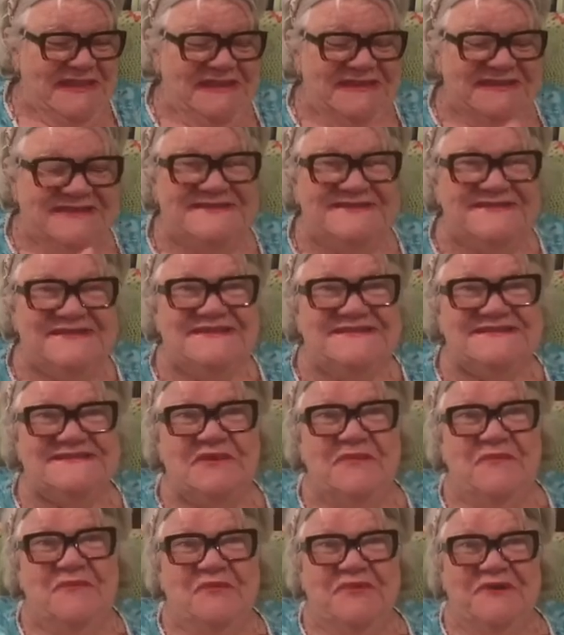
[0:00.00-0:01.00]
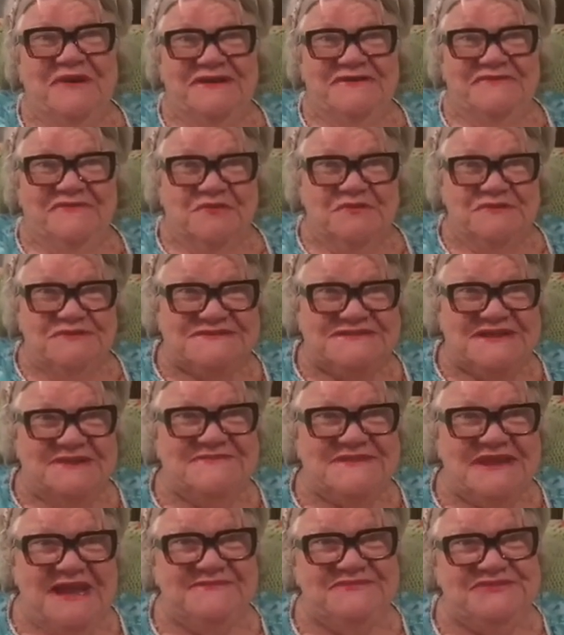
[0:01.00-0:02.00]
to see someone. Of course,
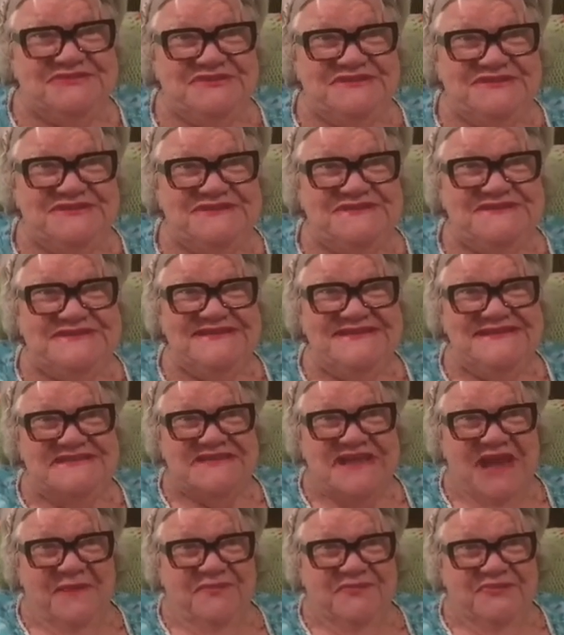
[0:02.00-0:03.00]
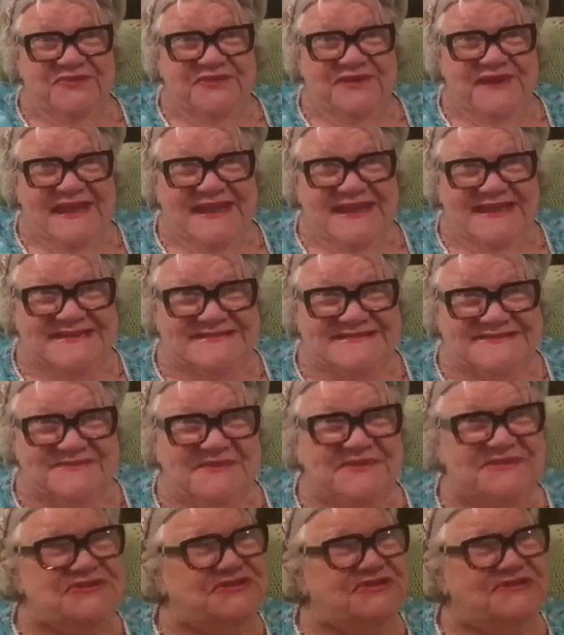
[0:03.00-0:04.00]
sometimes you just see the top of their heads,
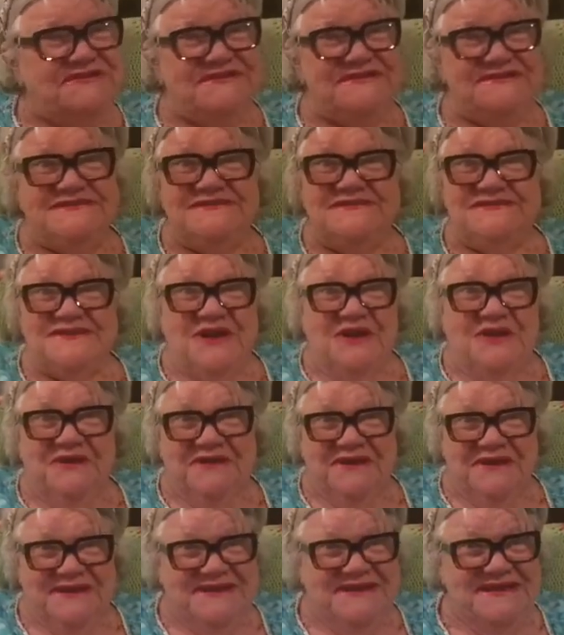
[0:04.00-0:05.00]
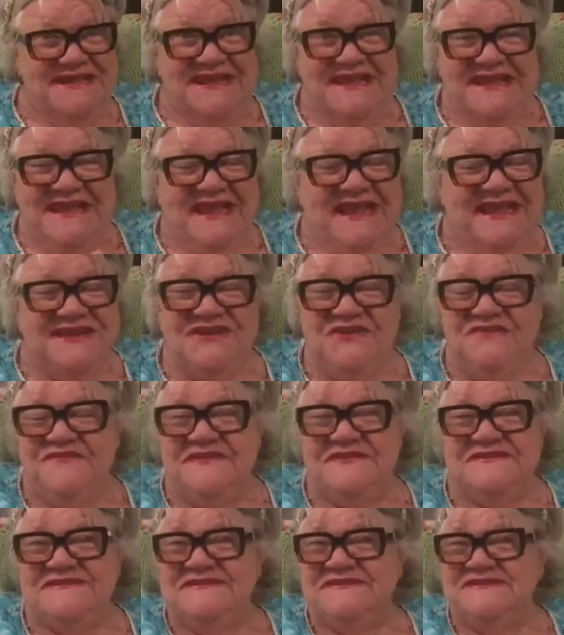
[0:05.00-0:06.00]
but you're just talking and you
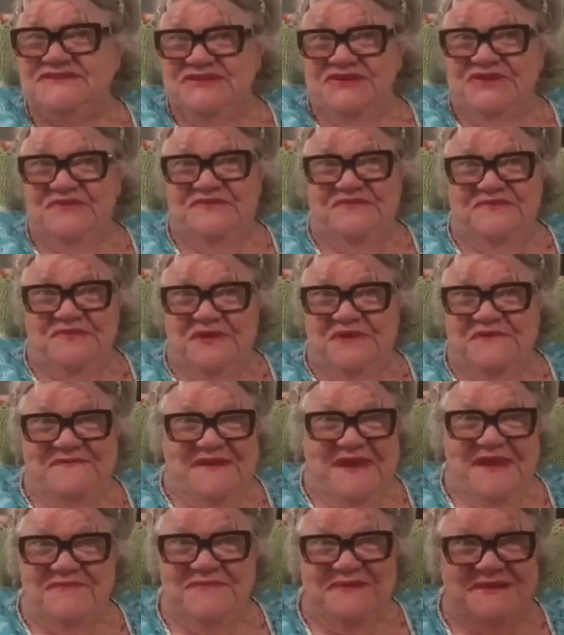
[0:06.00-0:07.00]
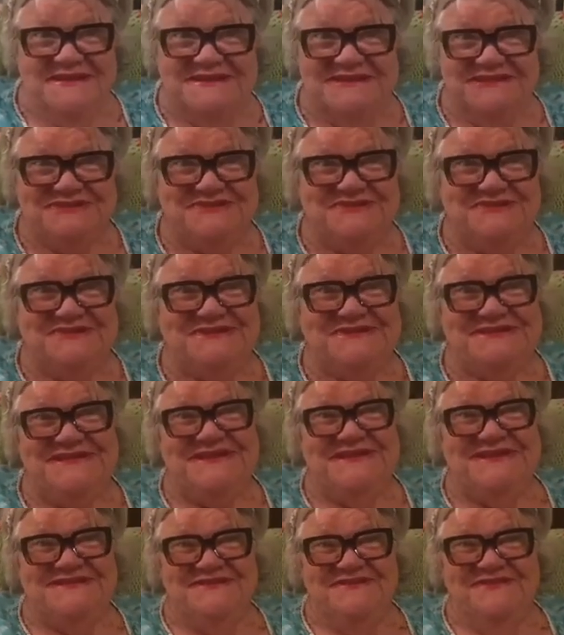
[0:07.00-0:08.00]
visit, you know, 45 minutes
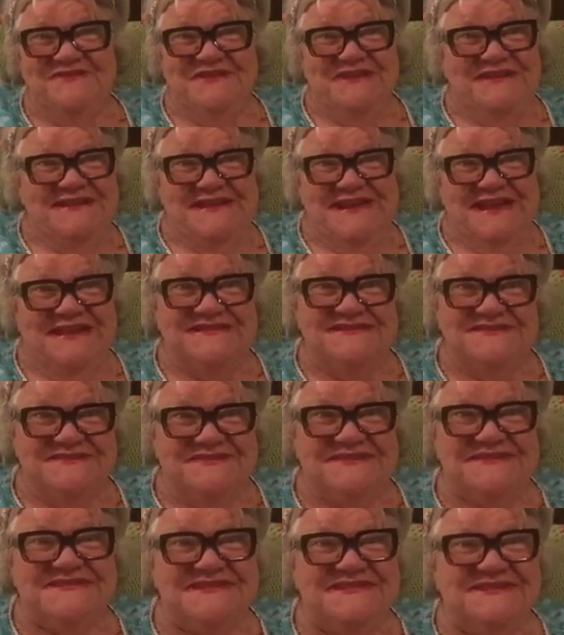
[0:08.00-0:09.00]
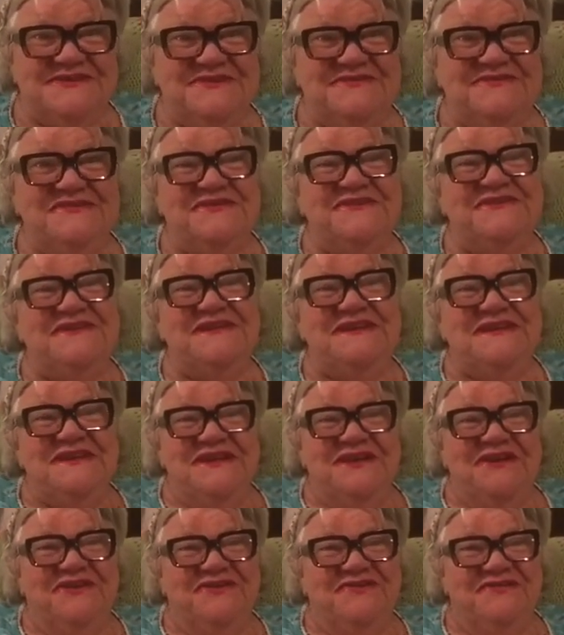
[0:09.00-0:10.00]
usually. It's a really nice visit over
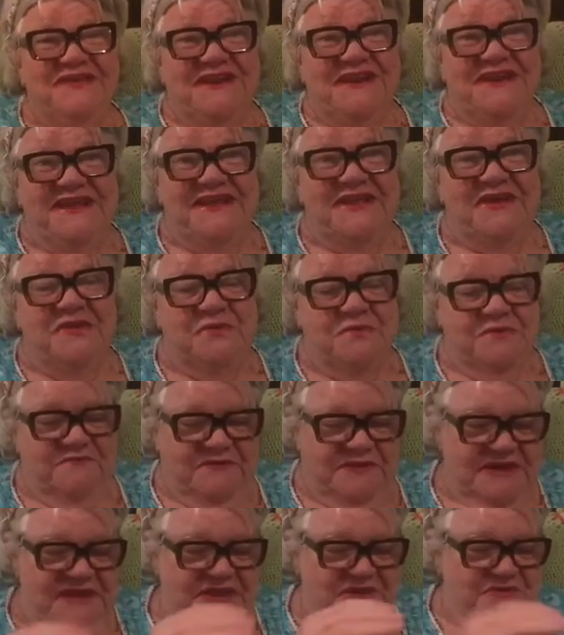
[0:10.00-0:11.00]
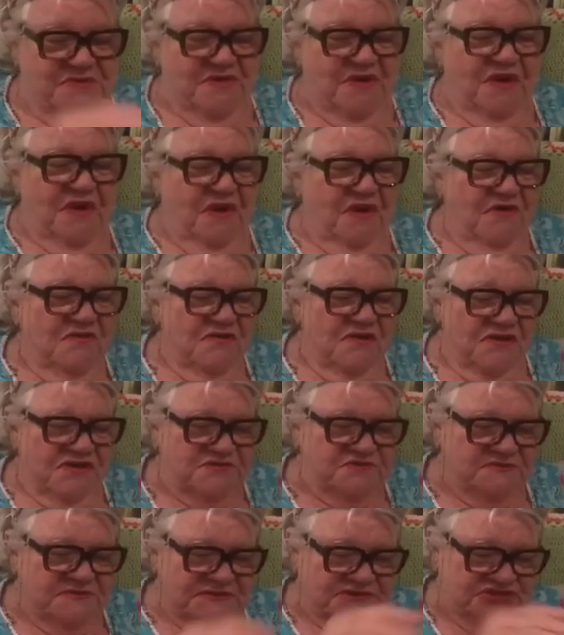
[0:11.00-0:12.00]
on a video, video call
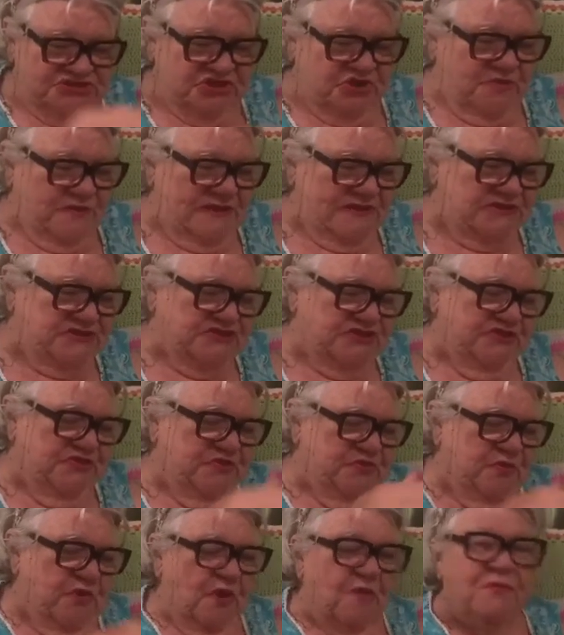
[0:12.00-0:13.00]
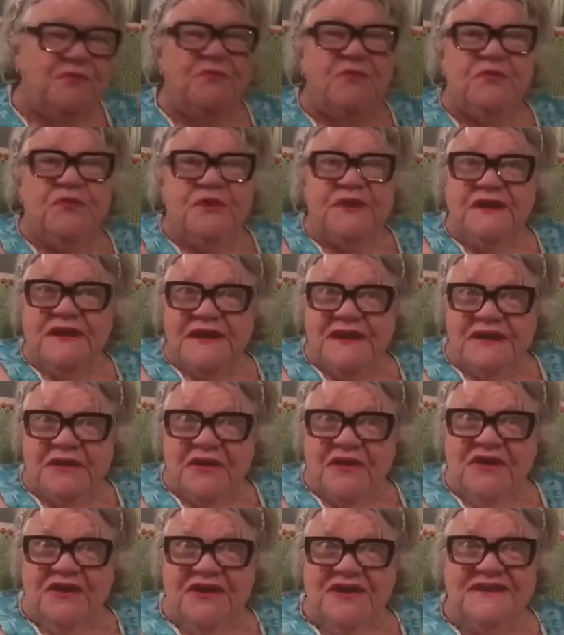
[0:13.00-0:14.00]
because we show each other what we're working
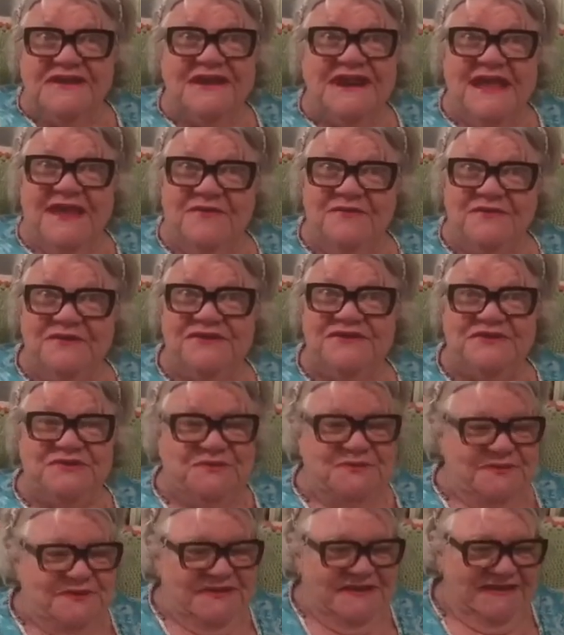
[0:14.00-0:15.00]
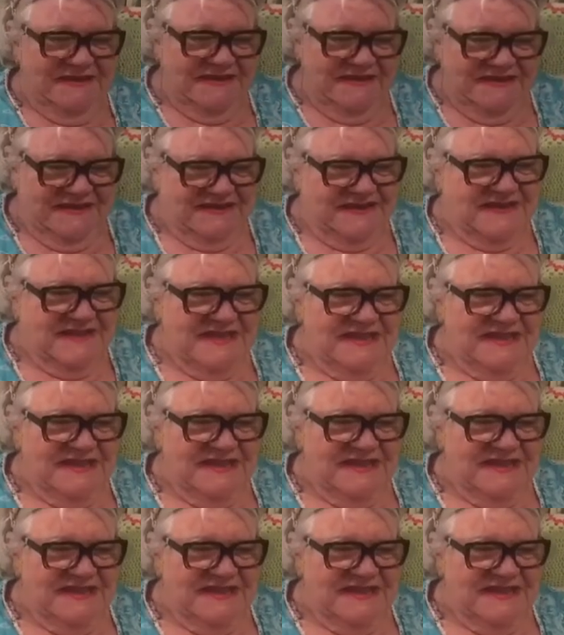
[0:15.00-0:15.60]
on and how we're doing and